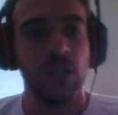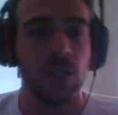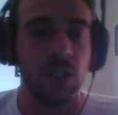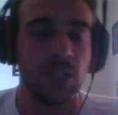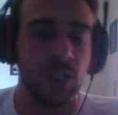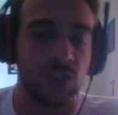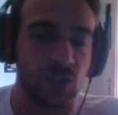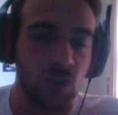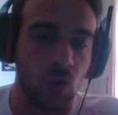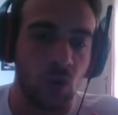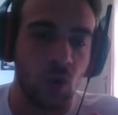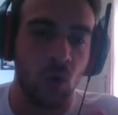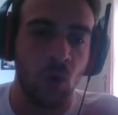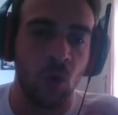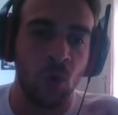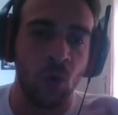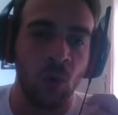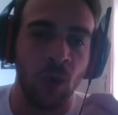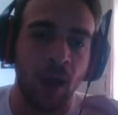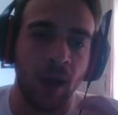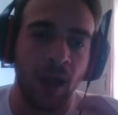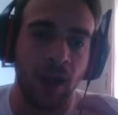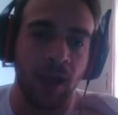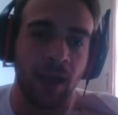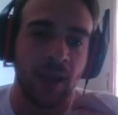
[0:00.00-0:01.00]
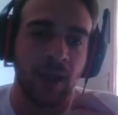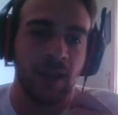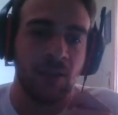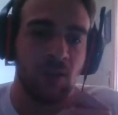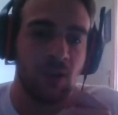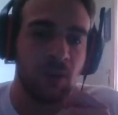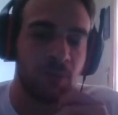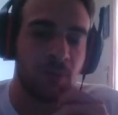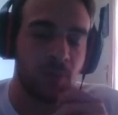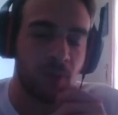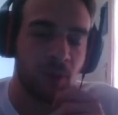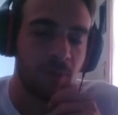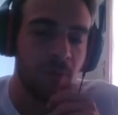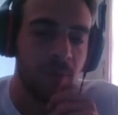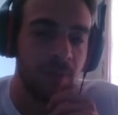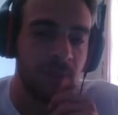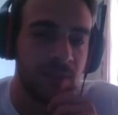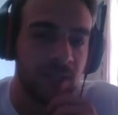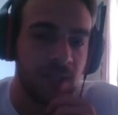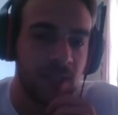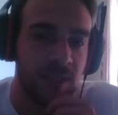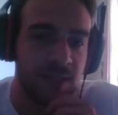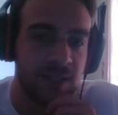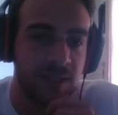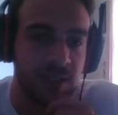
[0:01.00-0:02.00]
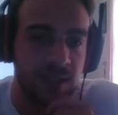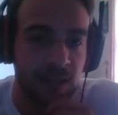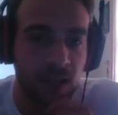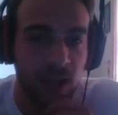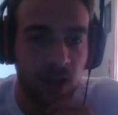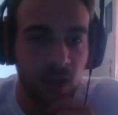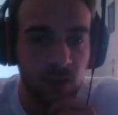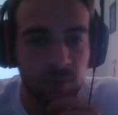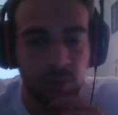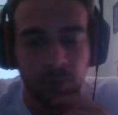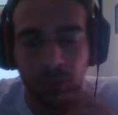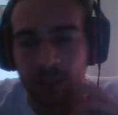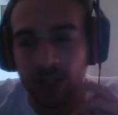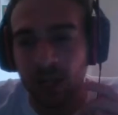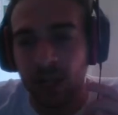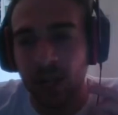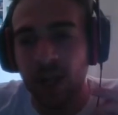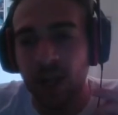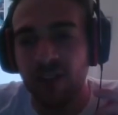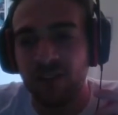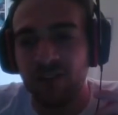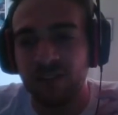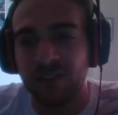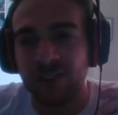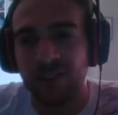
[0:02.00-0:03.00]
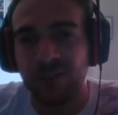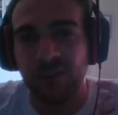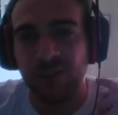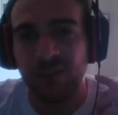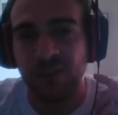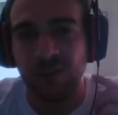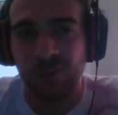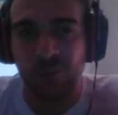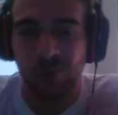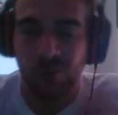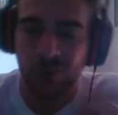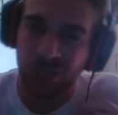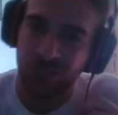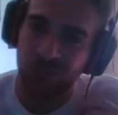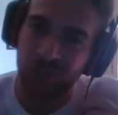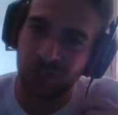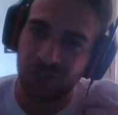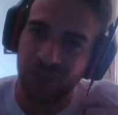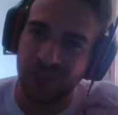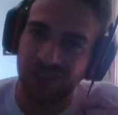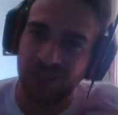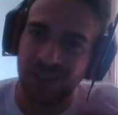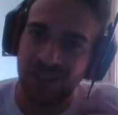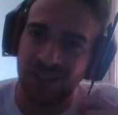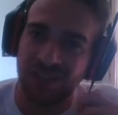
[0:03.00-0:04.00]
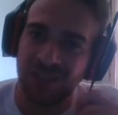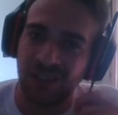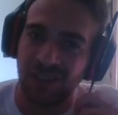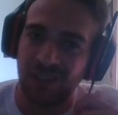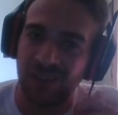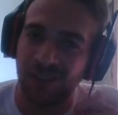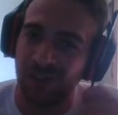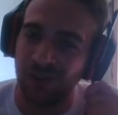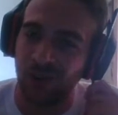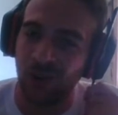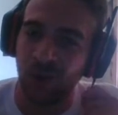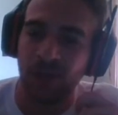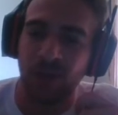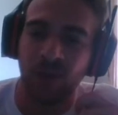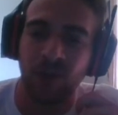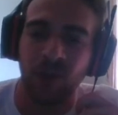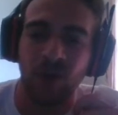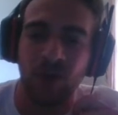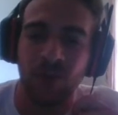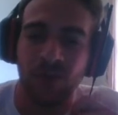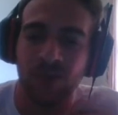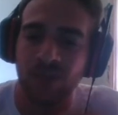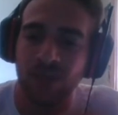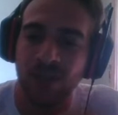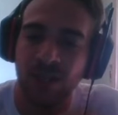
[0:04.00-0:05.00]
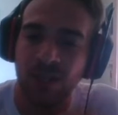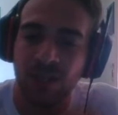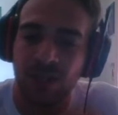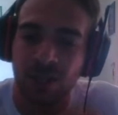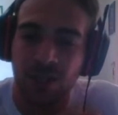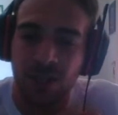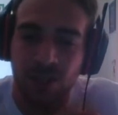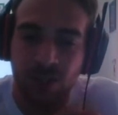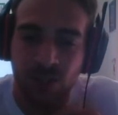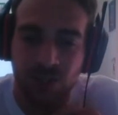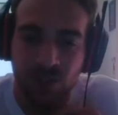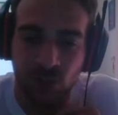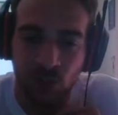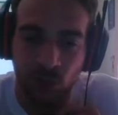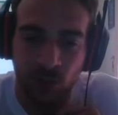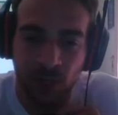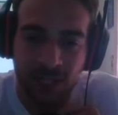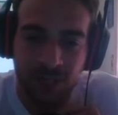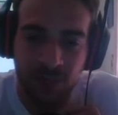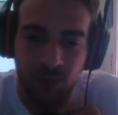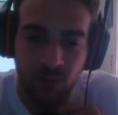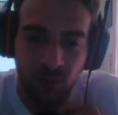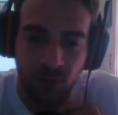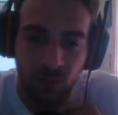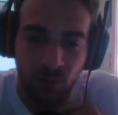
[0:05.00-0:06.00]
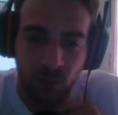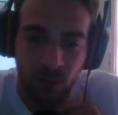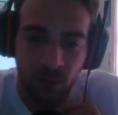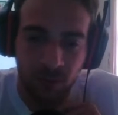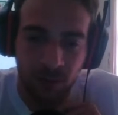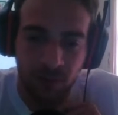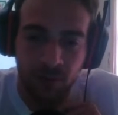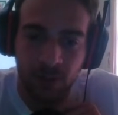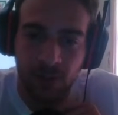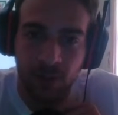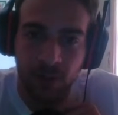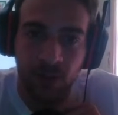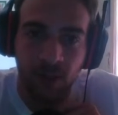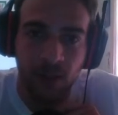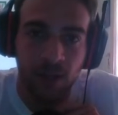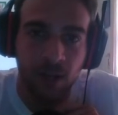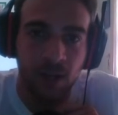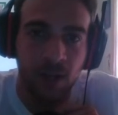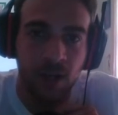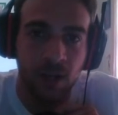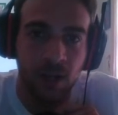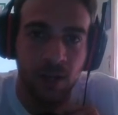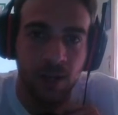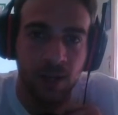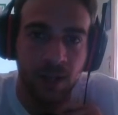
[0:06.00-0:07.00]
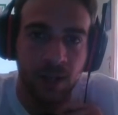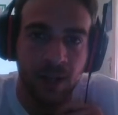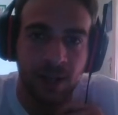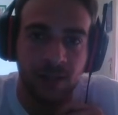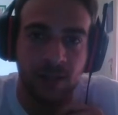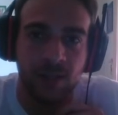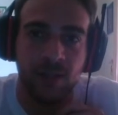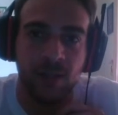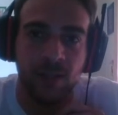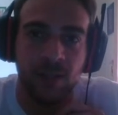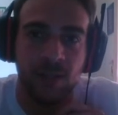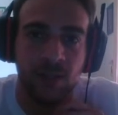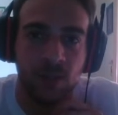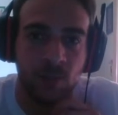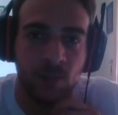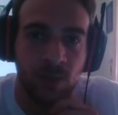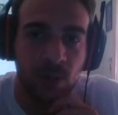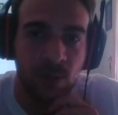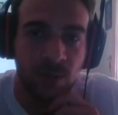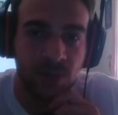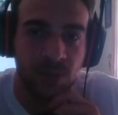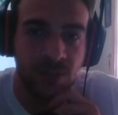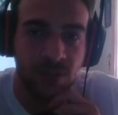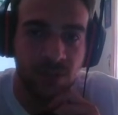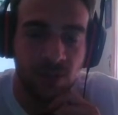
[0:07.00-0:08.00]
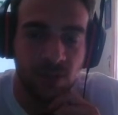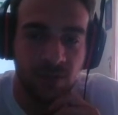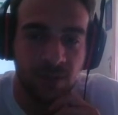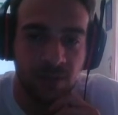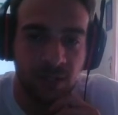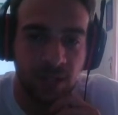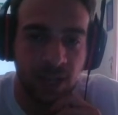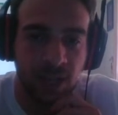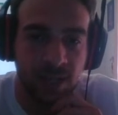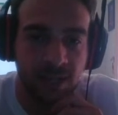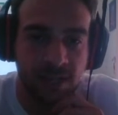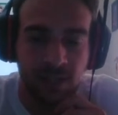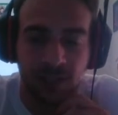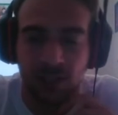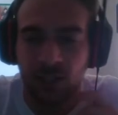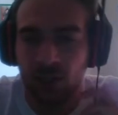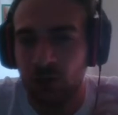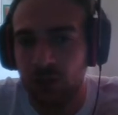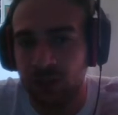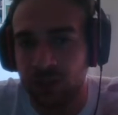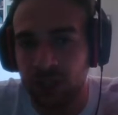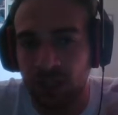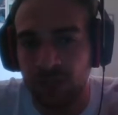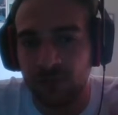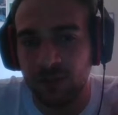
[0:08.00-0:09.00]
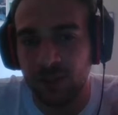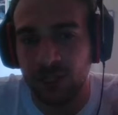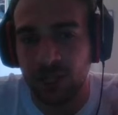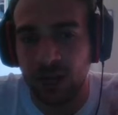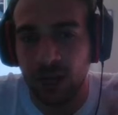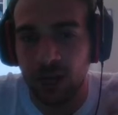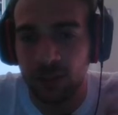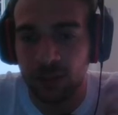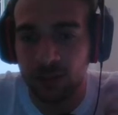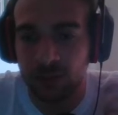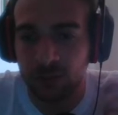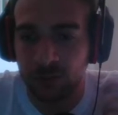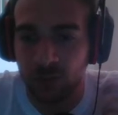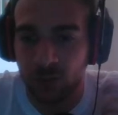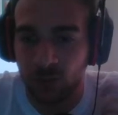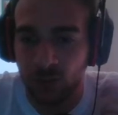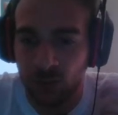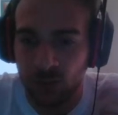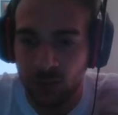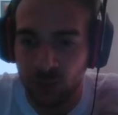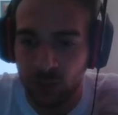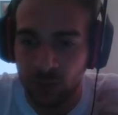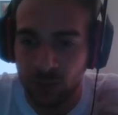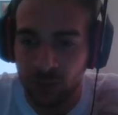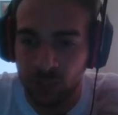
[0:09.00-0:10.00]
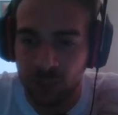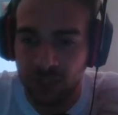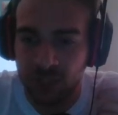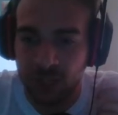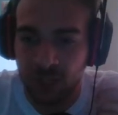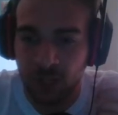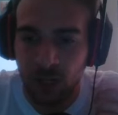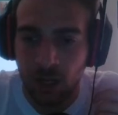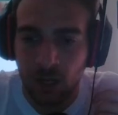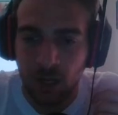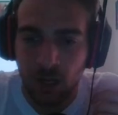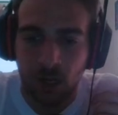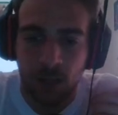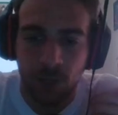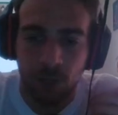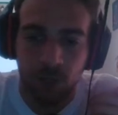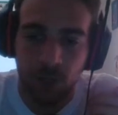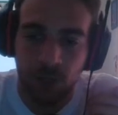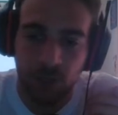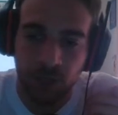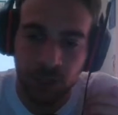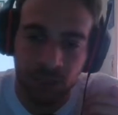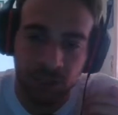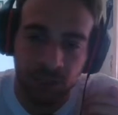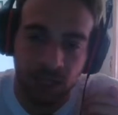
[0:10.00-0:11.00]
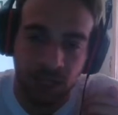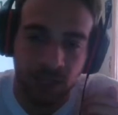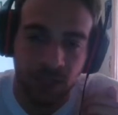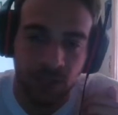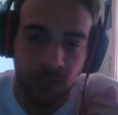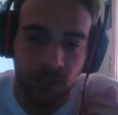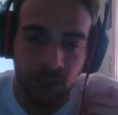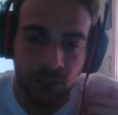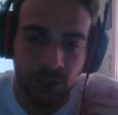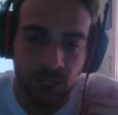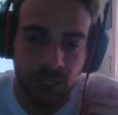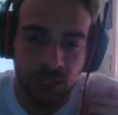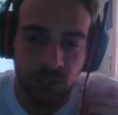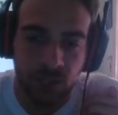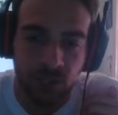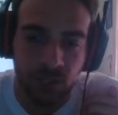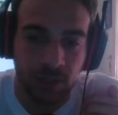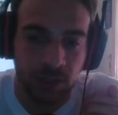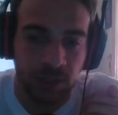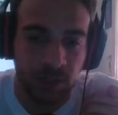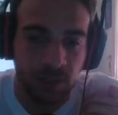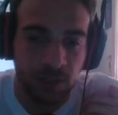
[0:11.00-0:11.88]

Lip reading: So I will probably test this out, but I have more interesting stuff going on. So let's move on. And we also have next another Delver card, of course, which is Mercenary Regent.